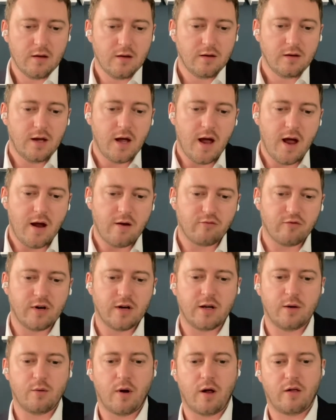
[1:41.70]
Yeah,
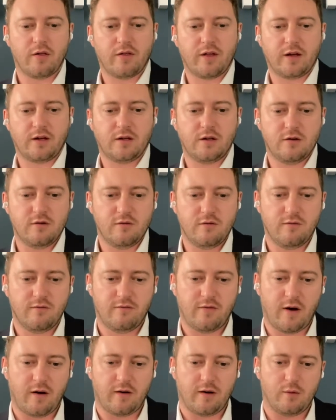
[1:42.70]
really well, thank you.
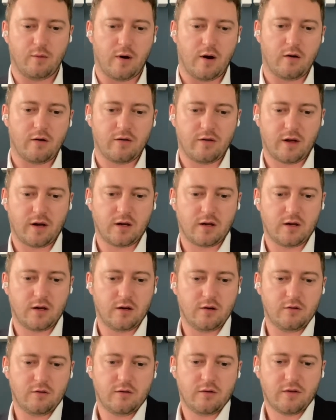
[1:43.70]
Very well, thank
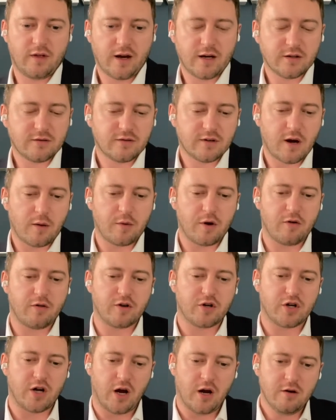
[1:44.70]
you. Thanks for coming on
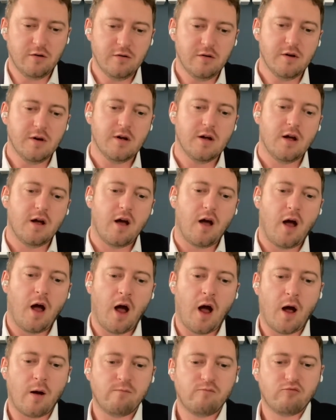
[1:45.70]
the show.
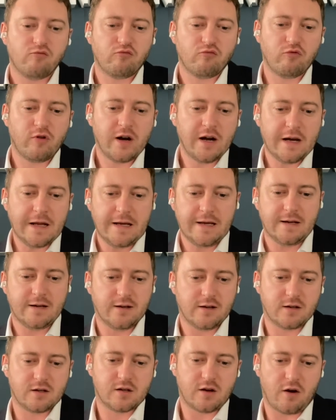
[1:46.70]
Really
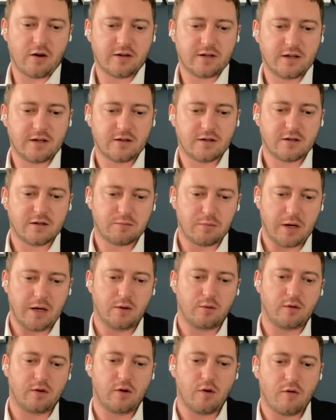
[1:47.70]
exciting to
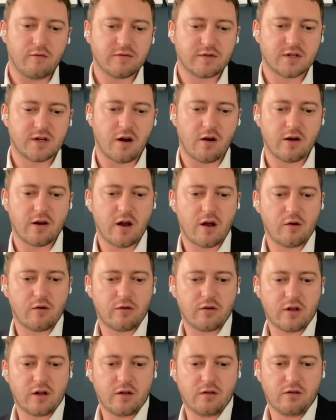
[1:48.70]
speak with you. Obviously, I know
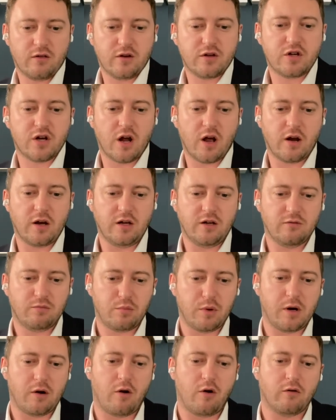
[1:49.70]
the journey you've
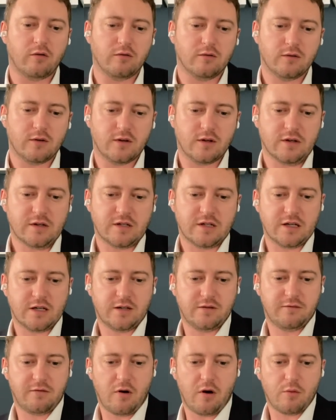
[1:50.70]
been on at
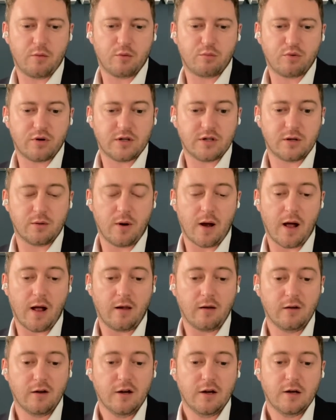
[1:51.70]
Cityfibre pretty
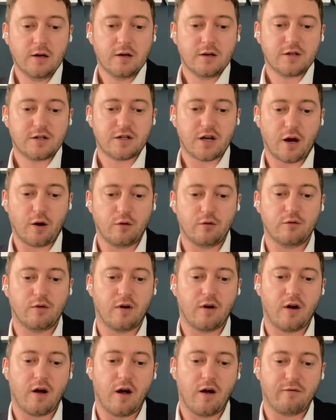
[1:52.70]
well. So
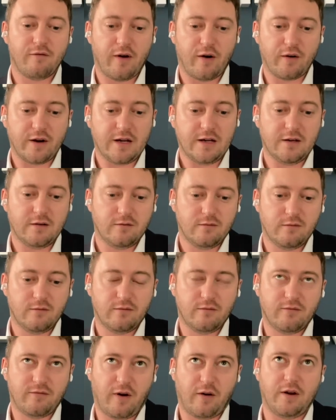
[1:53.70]
a very,
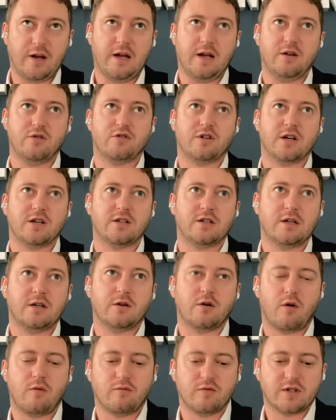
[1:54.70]
very
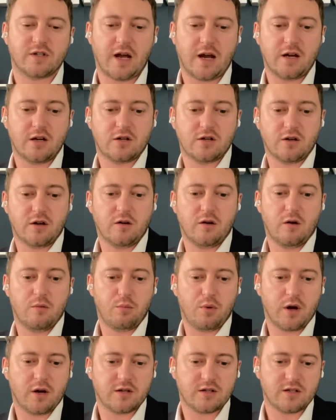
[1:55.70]
interesting conversation
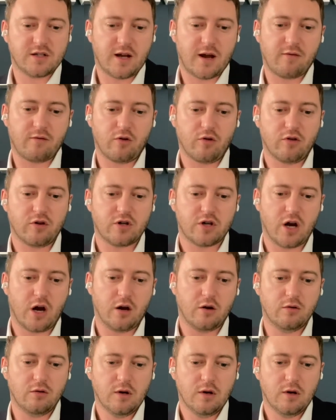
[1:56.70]
and person to have on the show.